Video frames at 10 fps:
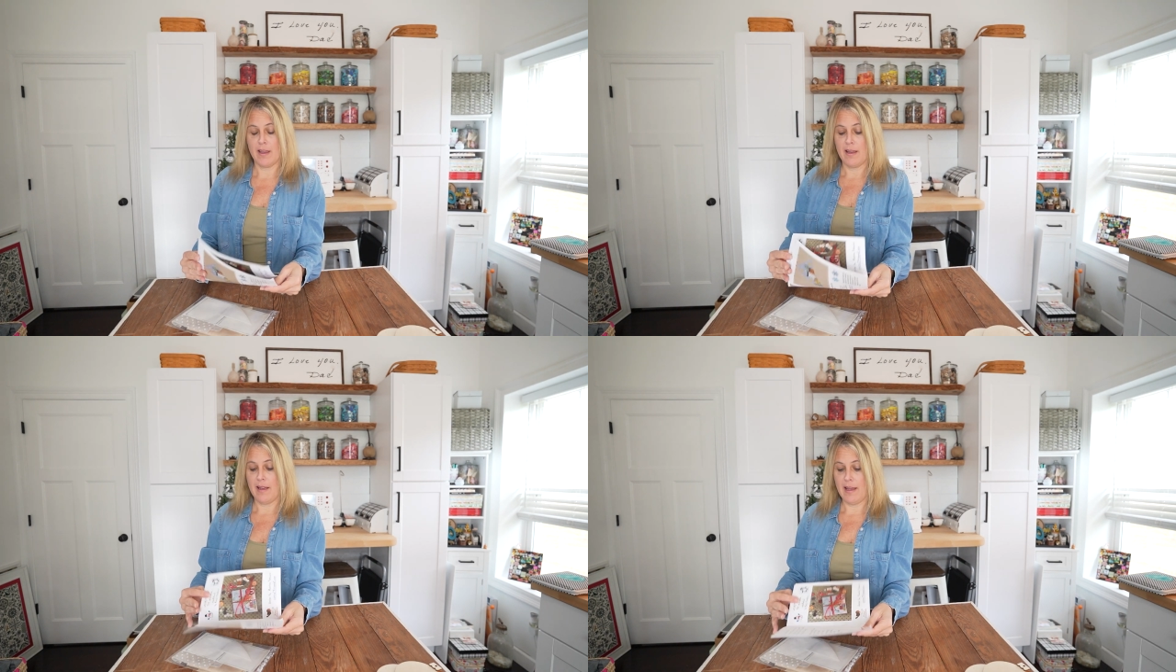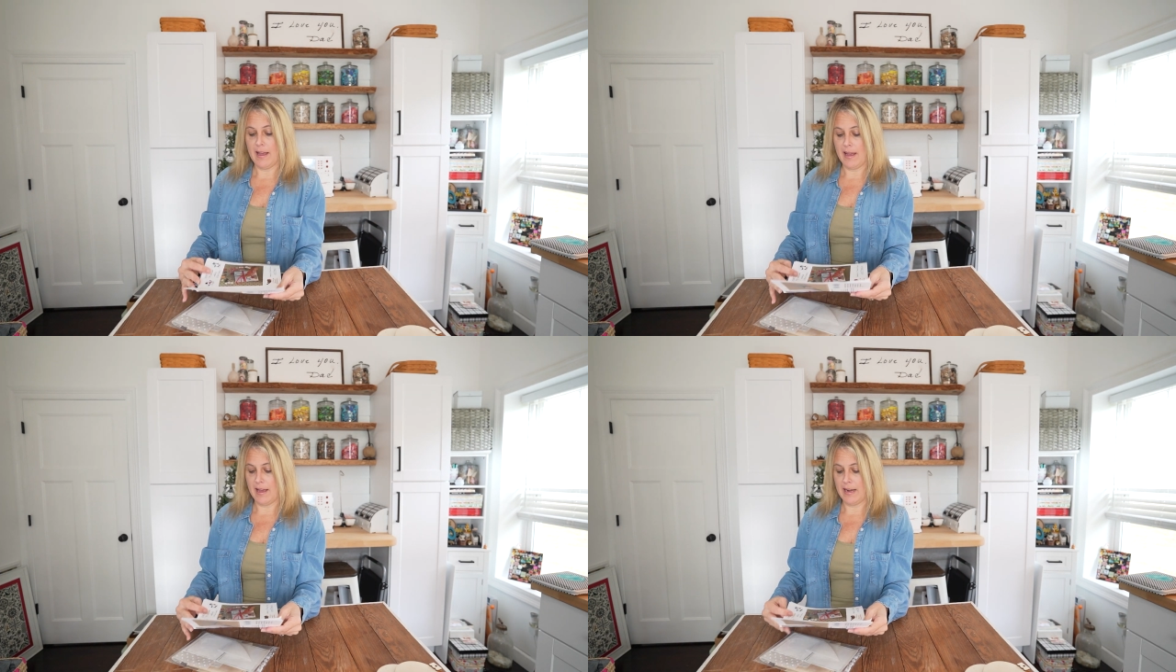
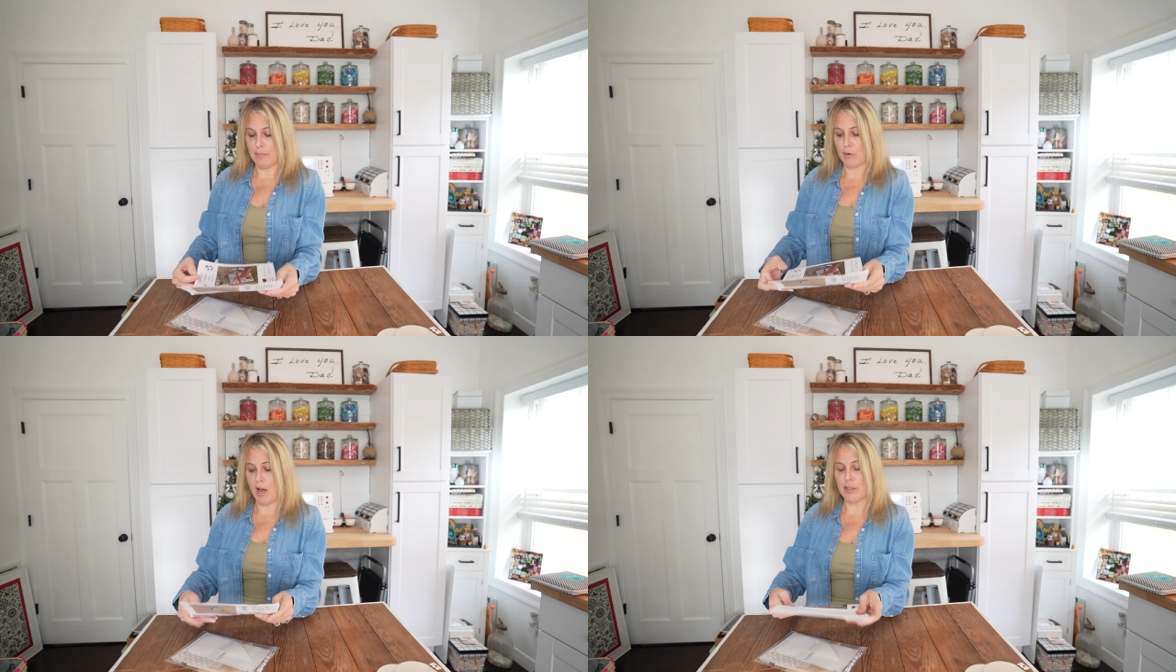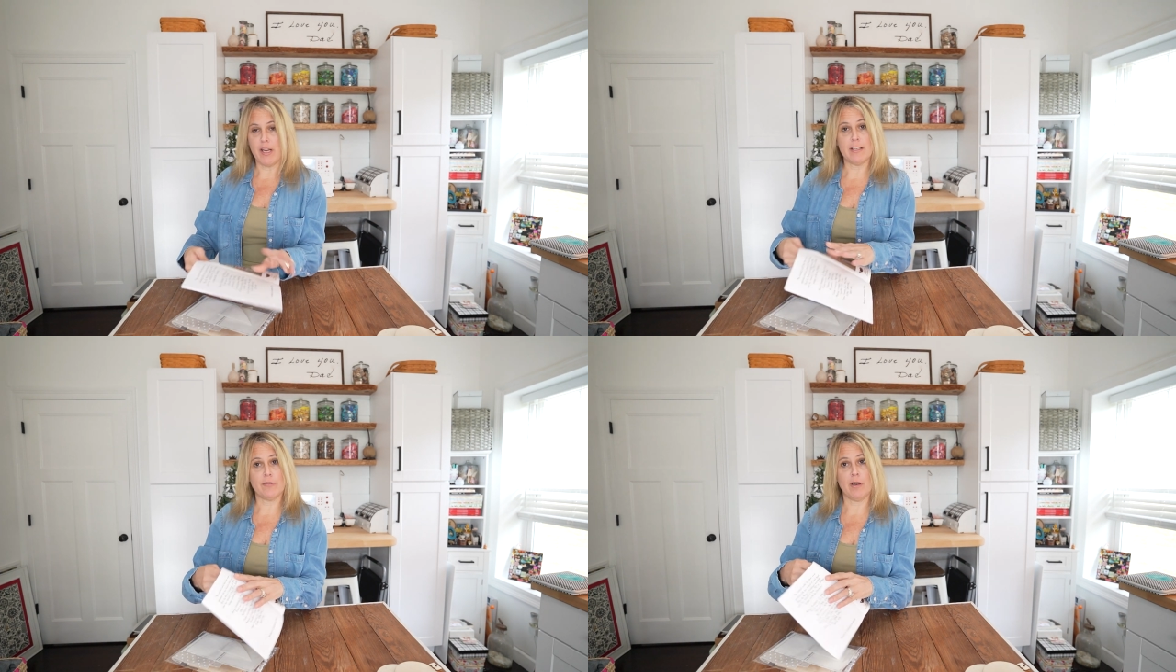had a
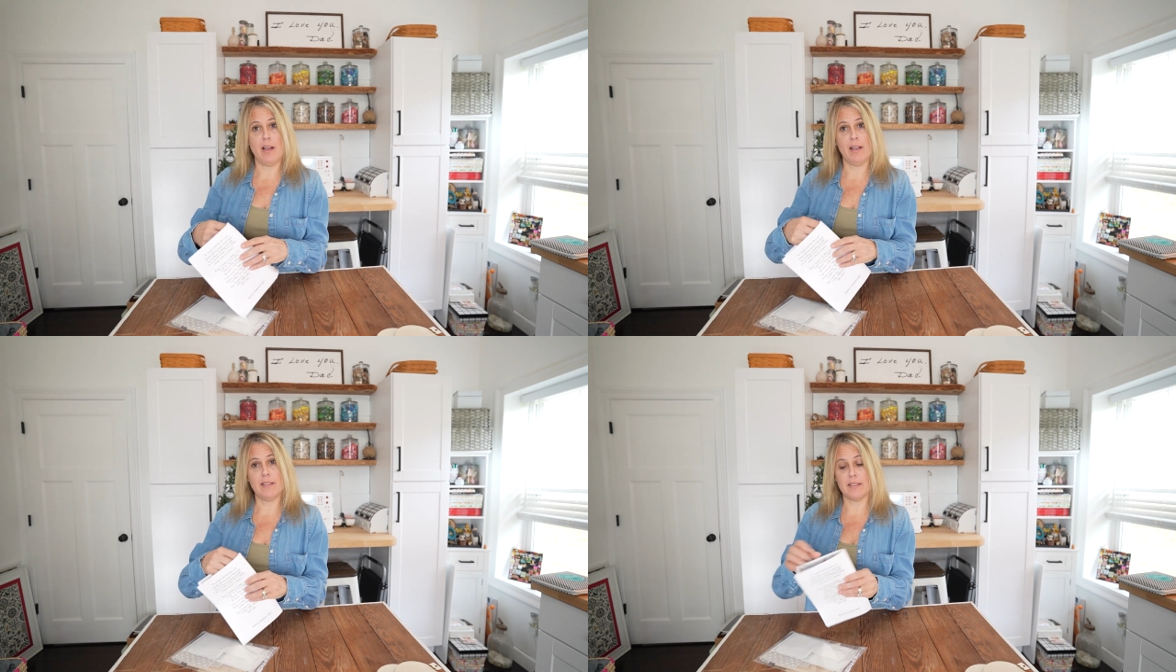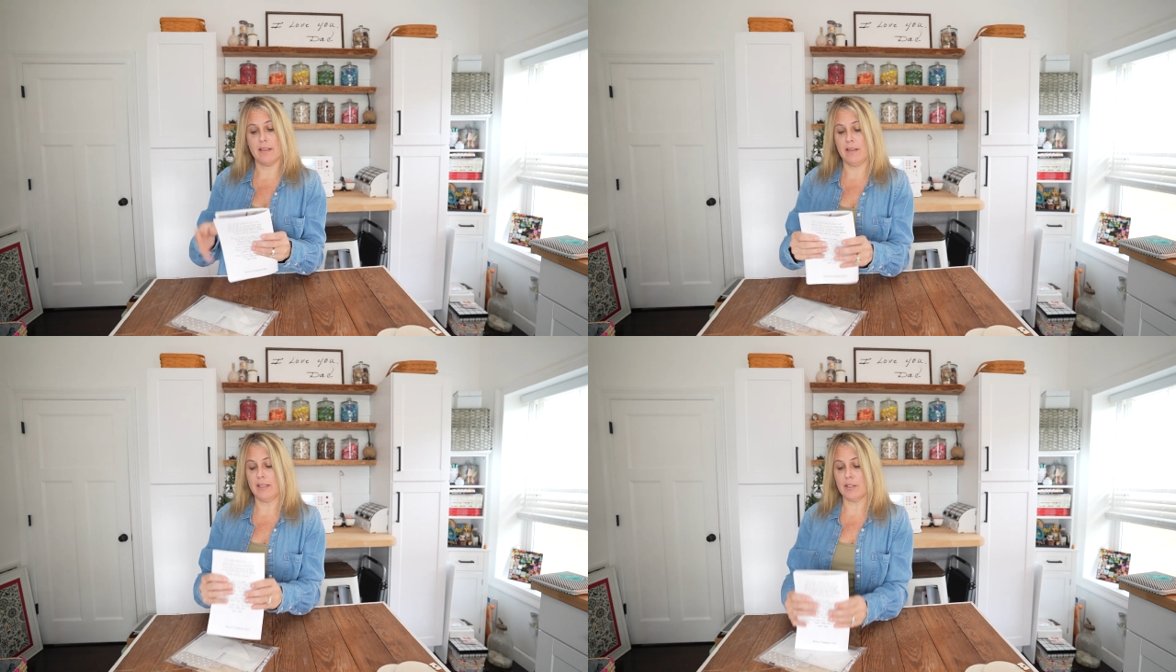project for us
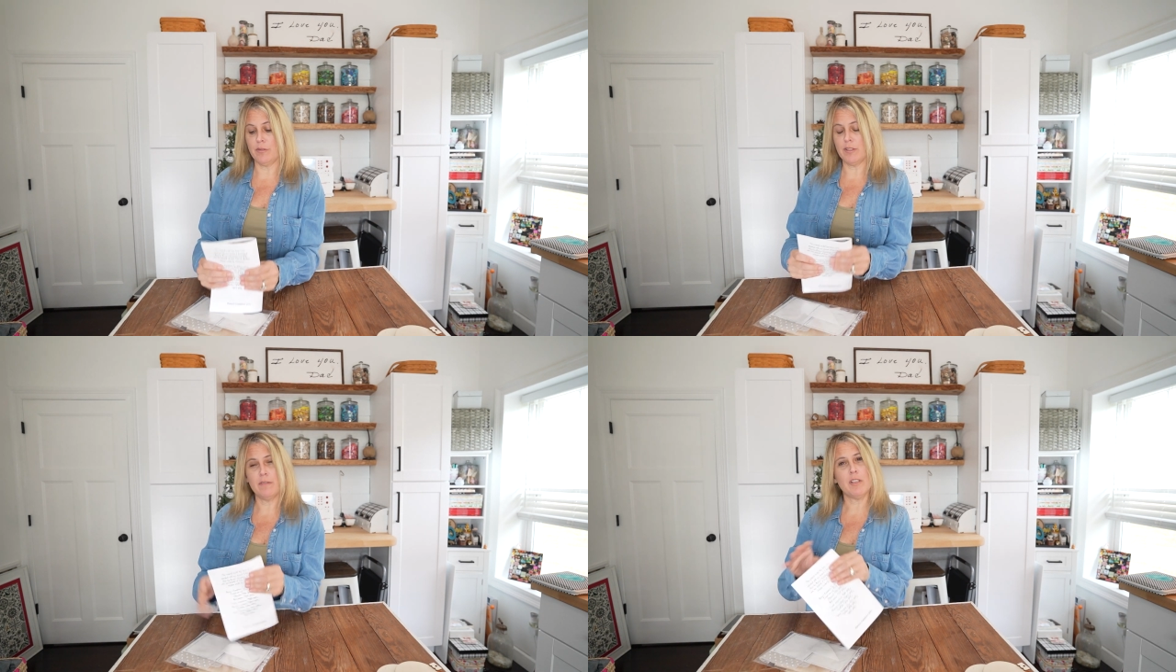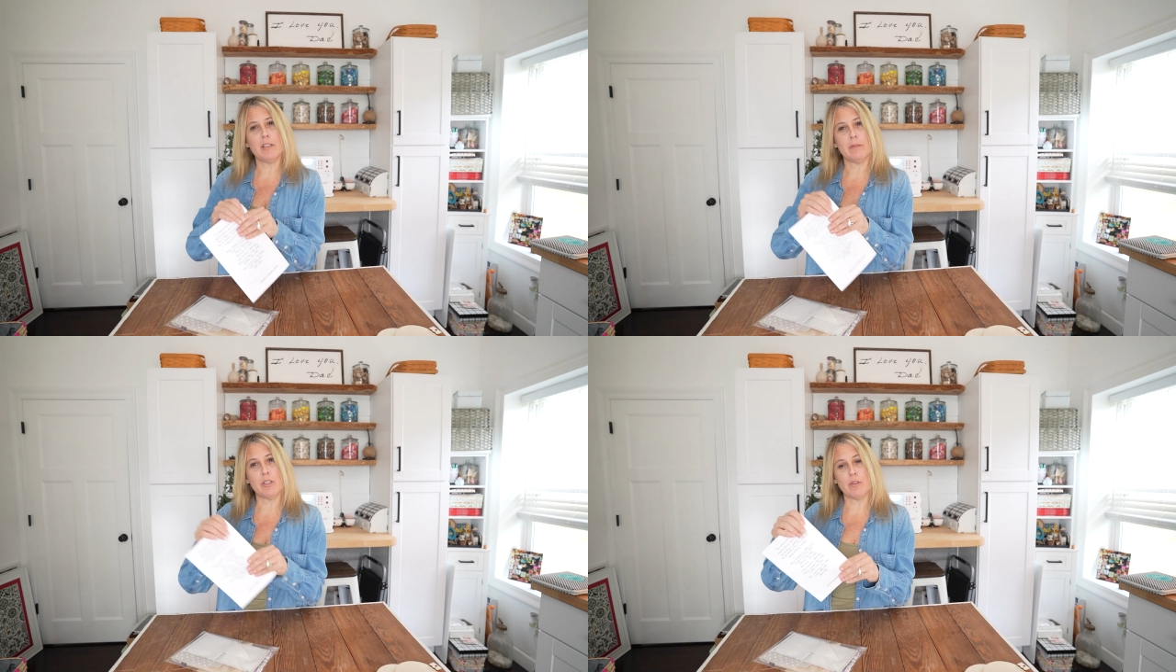exclusive to
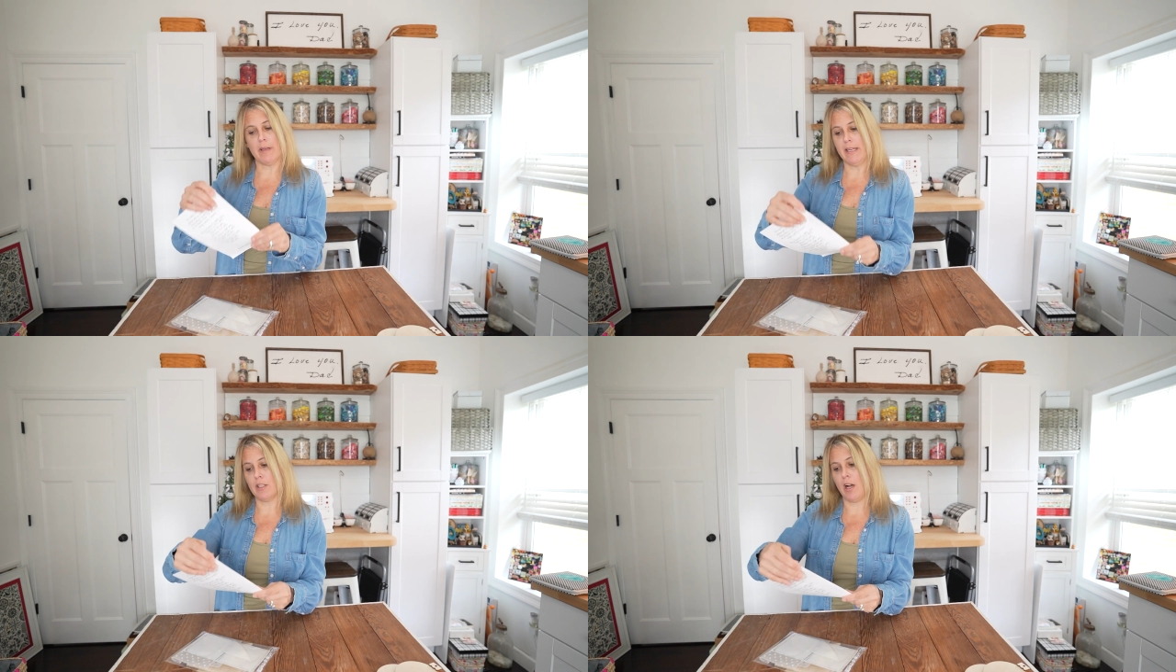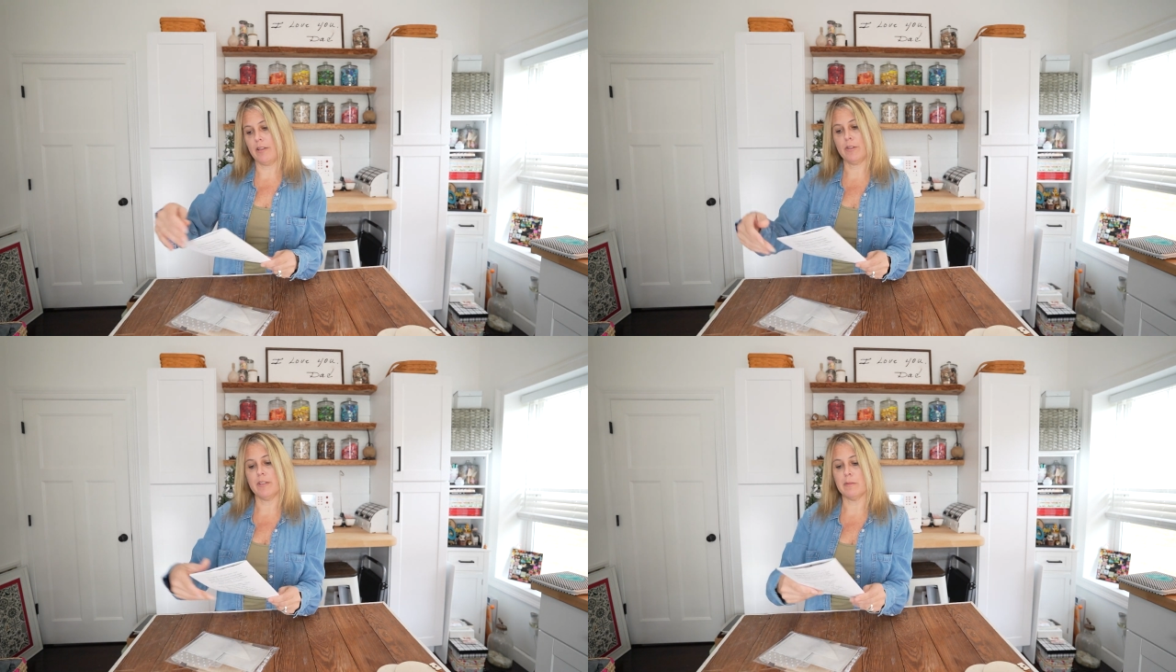the retreat
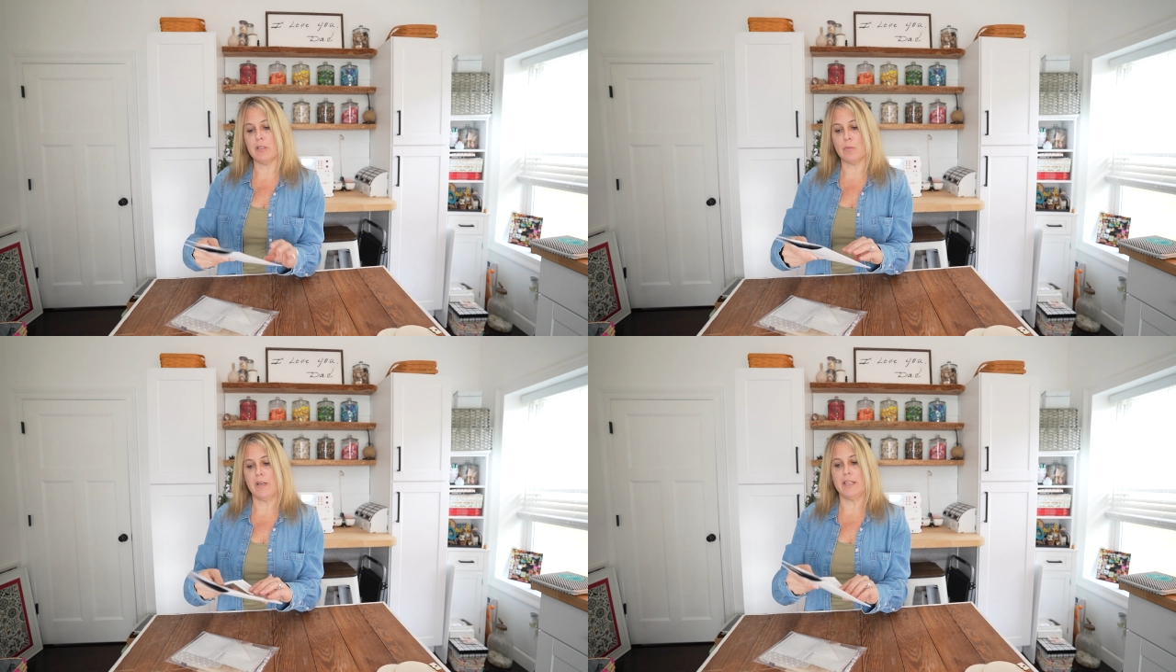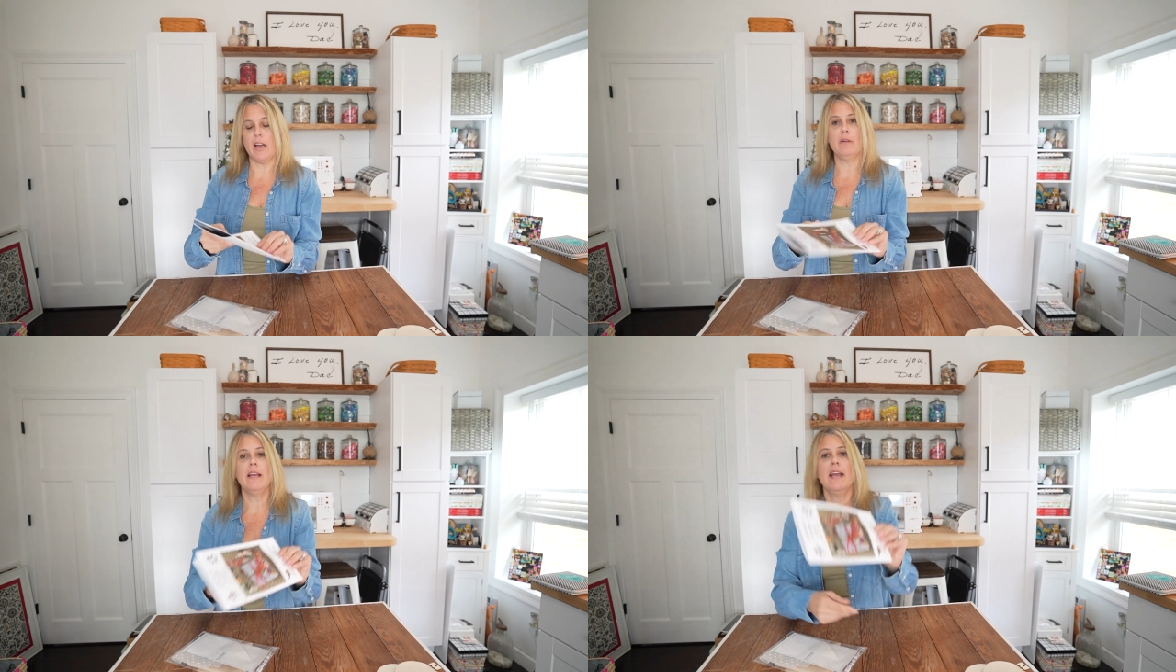called Christmas Window,